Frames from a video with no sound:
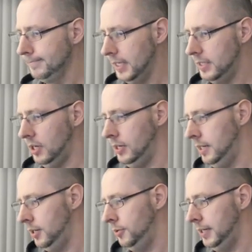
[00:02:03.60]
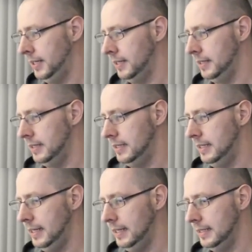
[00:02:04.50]
So here we can
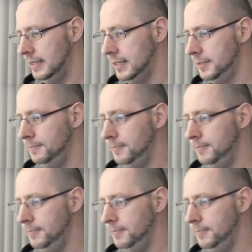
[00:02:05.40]
see it says,